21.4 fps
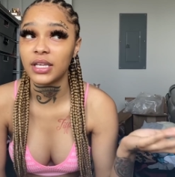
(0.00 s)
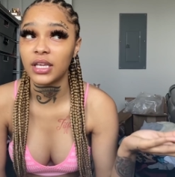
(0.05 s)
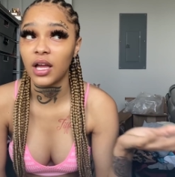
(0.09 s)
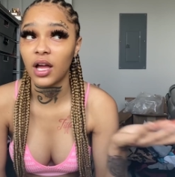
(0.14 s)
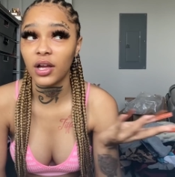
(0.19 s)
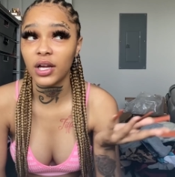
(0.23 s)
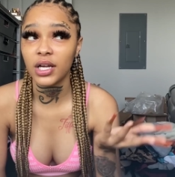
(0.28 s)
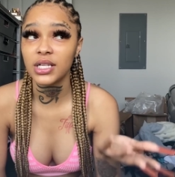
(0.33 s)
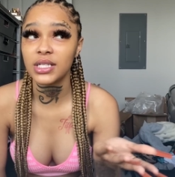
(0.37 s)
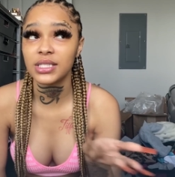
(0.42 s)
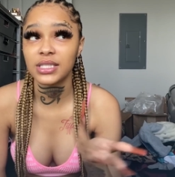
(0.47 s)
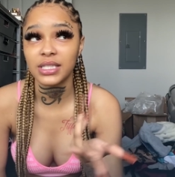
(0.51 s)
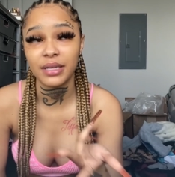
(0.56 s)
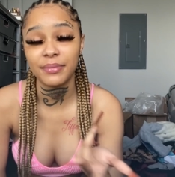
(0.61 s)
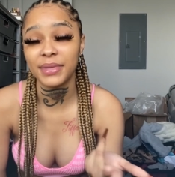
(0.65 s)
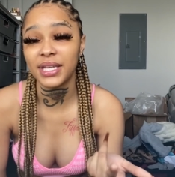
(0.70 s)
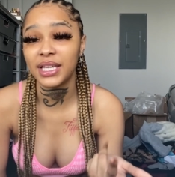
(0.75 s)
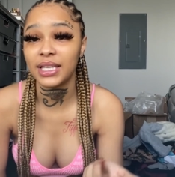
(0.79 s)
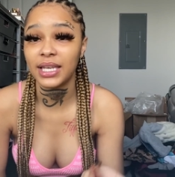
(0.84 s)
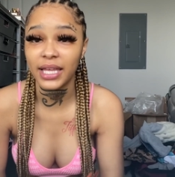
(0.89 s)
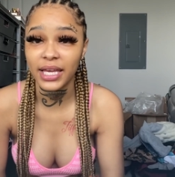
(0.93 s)
y'all gonna see
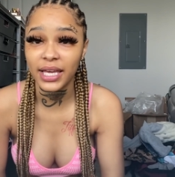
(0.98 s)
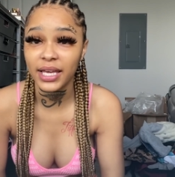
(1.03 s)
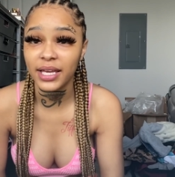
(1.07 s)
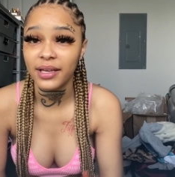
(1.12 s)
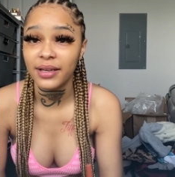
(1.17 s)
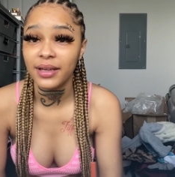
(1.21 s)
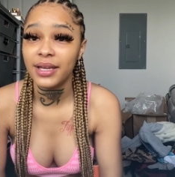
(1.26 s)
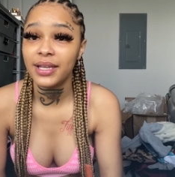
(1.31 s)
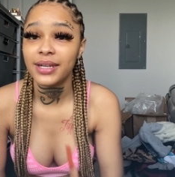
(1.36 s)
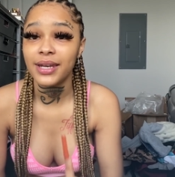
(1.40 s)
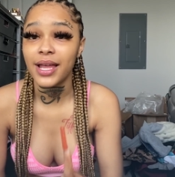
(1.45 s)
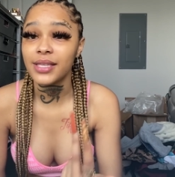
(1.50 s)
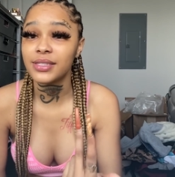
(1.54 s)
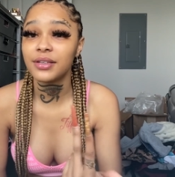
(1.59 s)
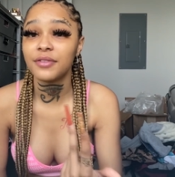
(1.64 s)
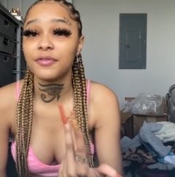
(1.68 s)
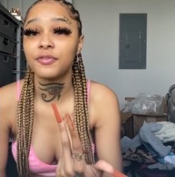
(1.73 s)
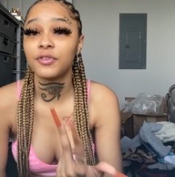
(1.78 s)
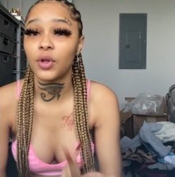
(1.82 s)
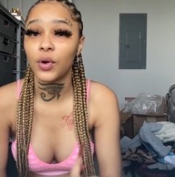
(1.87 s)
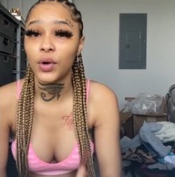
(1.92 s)
me lit, that's
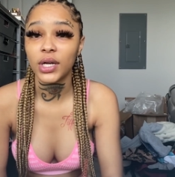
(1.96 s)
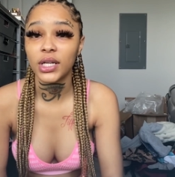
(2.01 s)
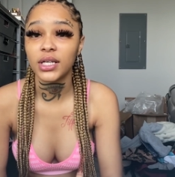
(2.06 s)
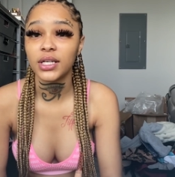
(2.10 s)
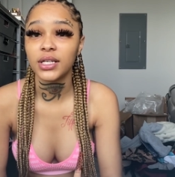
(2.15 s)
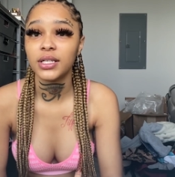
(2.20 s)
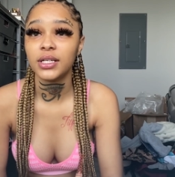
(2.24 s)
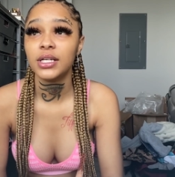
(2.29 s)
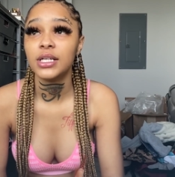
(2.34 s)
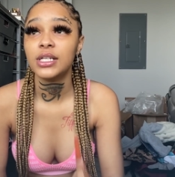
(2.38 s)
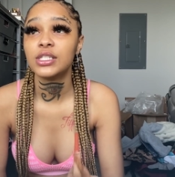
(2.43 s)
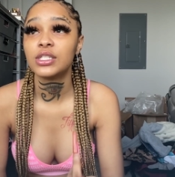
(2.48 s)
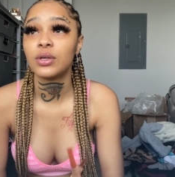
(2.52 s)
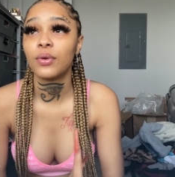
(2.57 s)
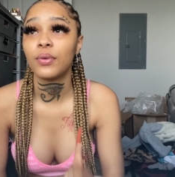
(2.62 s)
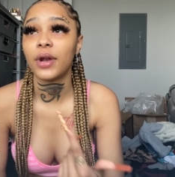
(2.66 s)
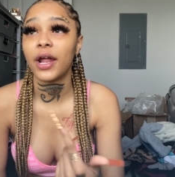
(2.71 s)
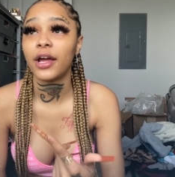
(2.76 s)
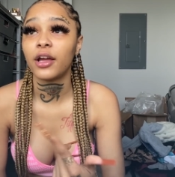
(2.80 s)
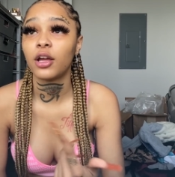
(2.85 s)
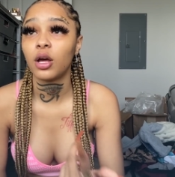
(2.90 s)
in Florida. So
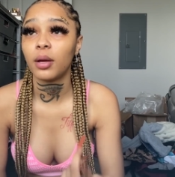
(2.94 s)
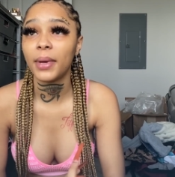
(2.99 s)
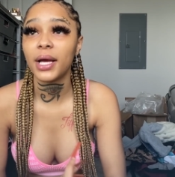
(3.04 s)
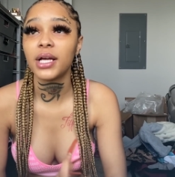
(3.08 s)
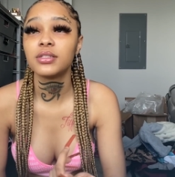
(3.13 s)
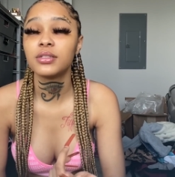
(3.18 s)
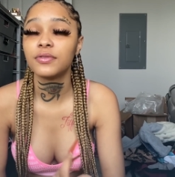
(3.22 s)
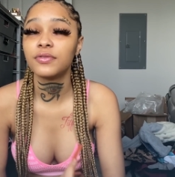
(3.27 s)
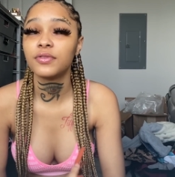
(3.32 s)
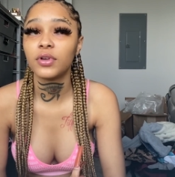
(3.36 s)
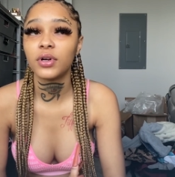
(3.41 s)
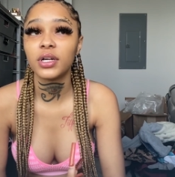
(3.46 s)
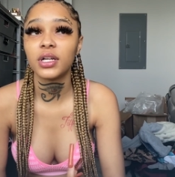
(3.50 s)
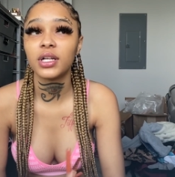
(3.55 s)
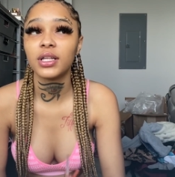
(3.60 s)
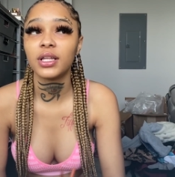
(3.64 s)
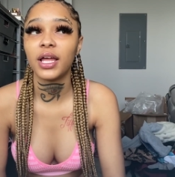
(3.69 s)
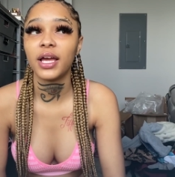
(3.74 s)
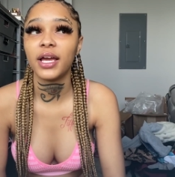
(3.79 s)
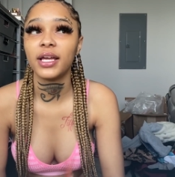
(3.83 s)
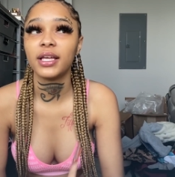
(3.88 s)
when I go back to Florida,
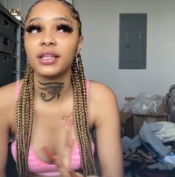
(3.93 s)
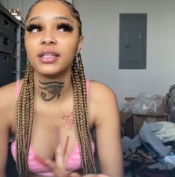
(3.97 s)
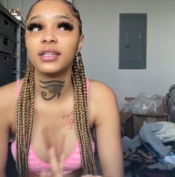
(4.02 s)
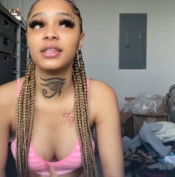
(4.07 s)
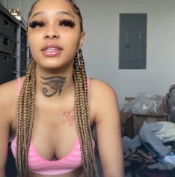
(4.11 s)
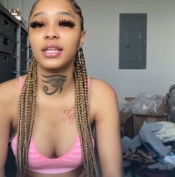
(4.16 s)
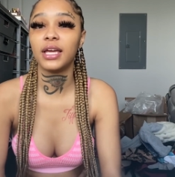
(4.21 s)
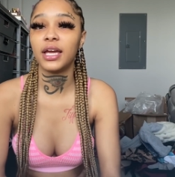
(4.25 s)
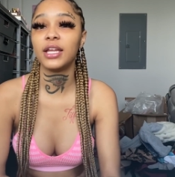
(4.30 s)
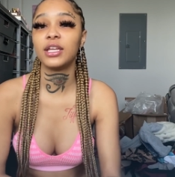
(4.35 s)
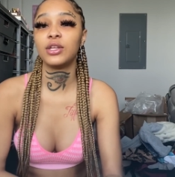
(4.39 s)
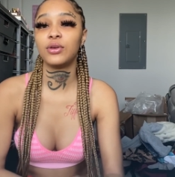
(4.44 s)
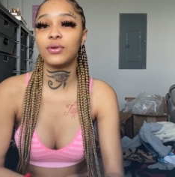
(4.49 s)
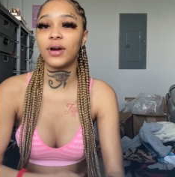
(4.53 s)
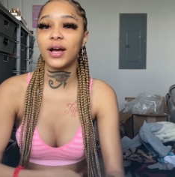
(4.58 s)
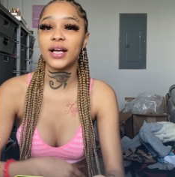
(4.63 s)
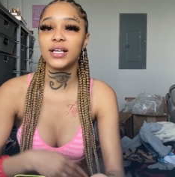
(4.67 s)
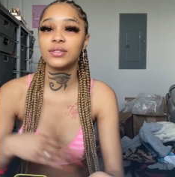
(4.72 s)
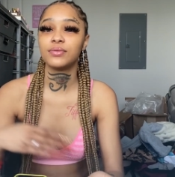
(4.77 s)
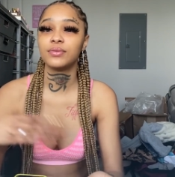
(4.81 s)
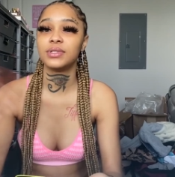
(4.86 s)
like, then you
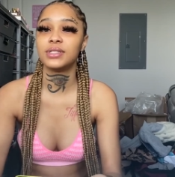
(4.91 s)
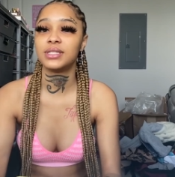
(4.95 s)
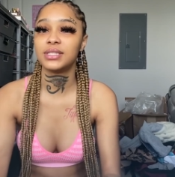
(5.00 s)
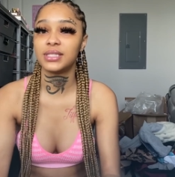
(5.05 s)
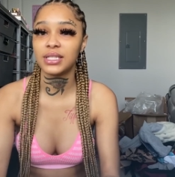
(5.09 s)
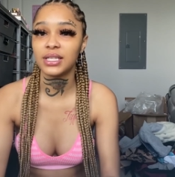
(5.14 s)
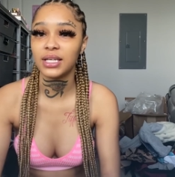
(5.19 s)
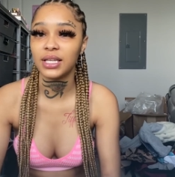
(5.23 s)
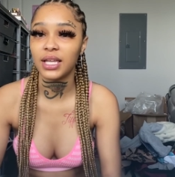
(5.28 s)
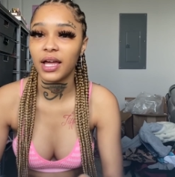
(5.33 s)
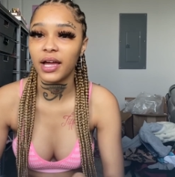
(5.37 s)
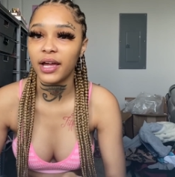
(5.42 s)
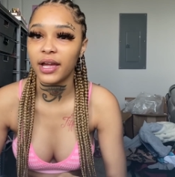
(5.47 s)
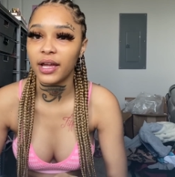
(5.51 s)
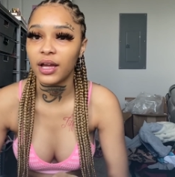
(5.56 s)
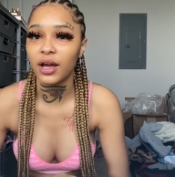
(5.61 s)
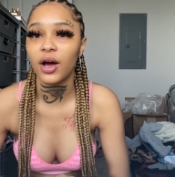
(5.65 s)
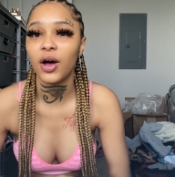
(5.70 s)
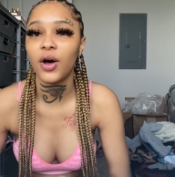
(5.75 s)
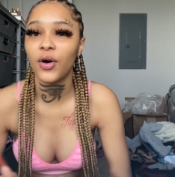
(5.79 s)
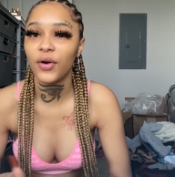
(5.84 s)
guys would see,
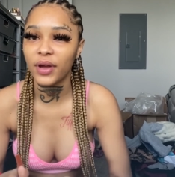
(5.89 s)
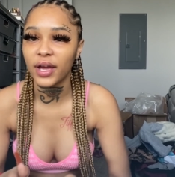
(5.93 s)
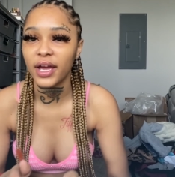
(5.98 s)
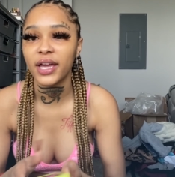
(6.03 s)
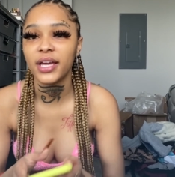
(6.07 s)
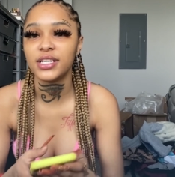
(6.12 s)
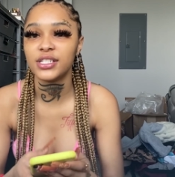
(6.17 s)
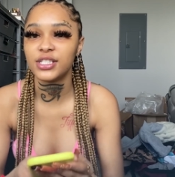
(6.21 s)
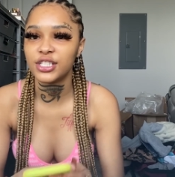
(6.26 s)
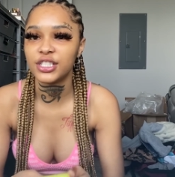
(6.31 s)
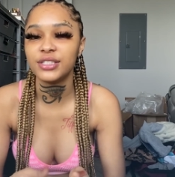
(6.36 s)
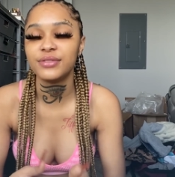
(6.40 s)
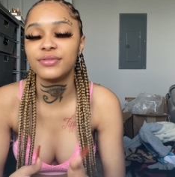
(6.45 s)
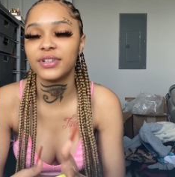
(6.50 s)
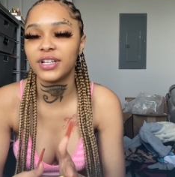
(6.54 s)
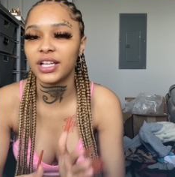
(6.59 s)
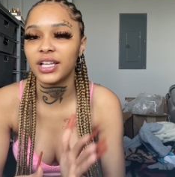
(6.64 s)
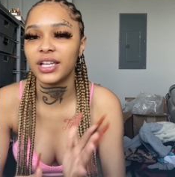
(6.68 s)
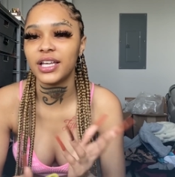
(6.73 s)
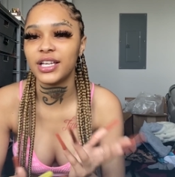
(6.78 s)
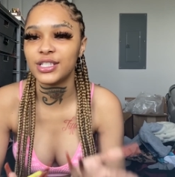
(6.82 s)
like, okay, she's
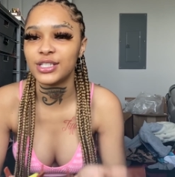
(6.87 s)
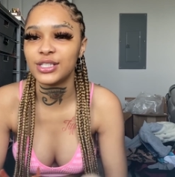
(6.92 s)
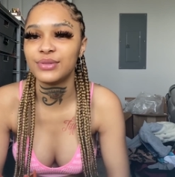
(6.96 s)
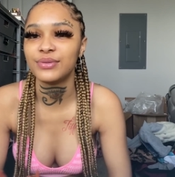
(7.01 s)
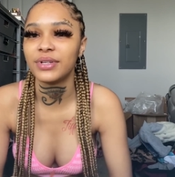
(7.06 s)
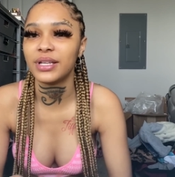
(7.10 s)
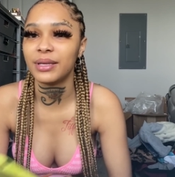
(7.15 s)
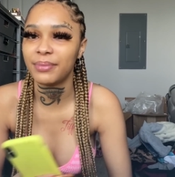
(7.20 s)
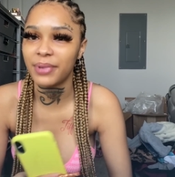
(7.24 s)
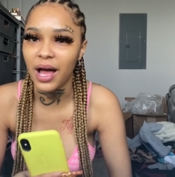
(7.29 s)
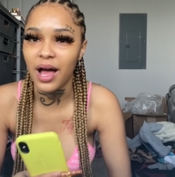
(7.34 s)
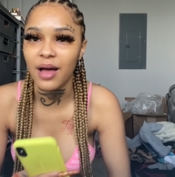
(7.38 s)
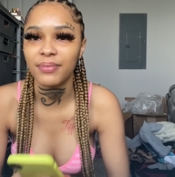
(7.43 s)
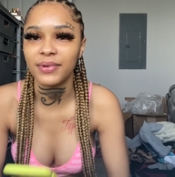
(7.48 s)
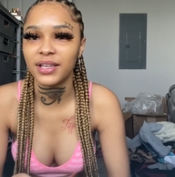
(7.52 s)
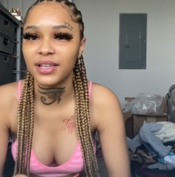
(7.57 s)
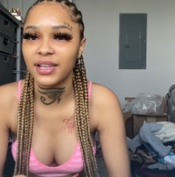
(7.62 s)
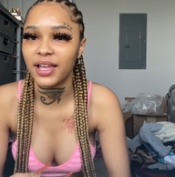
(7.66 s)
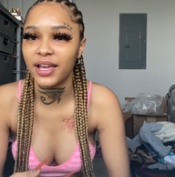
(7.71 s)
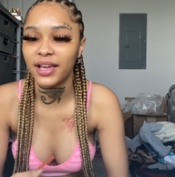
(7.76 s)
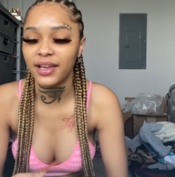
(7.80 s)
really lit, she's really
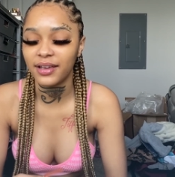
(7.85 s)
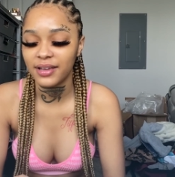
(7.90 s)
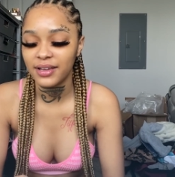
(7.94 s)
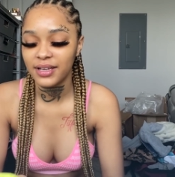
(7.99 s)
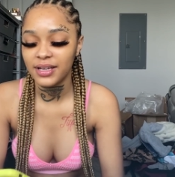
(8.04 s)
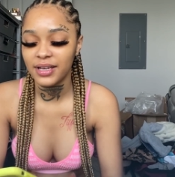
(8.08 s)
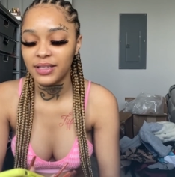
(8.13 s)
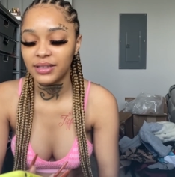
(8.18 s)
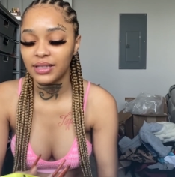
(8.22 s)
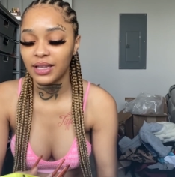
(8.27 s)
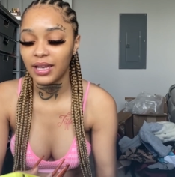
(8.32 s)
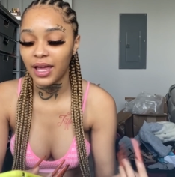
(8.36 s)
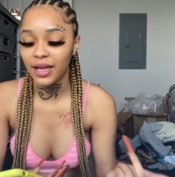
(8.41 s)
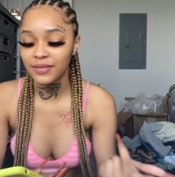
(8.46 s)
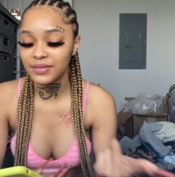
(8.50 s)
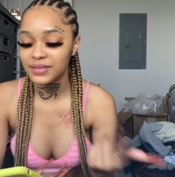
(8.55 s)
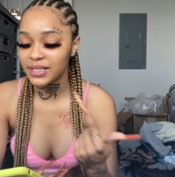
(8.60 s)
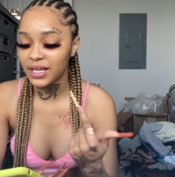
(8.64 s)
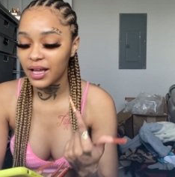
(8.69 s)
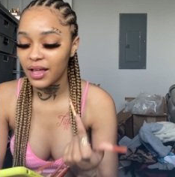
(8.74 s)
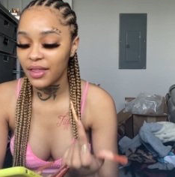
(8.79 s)
popping. Like, the
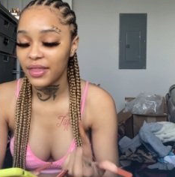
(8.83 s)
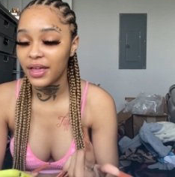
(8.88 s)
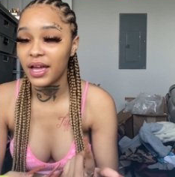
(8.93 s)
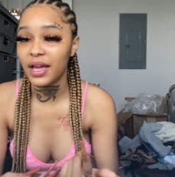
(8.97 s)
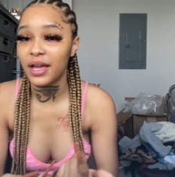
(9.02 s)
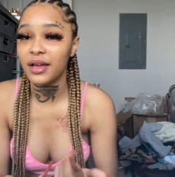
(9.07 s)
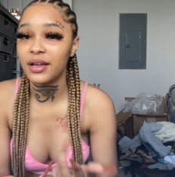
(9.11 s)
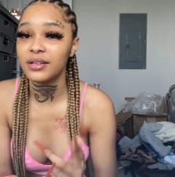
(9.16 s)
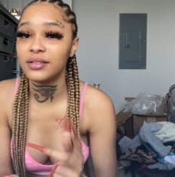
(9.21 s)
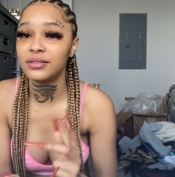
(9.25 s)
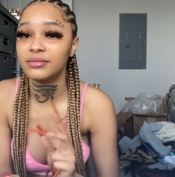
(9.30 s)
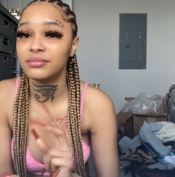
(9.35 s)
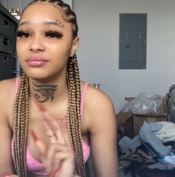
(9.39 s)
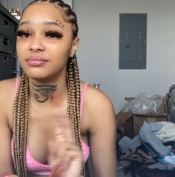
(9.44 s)
lifestyle that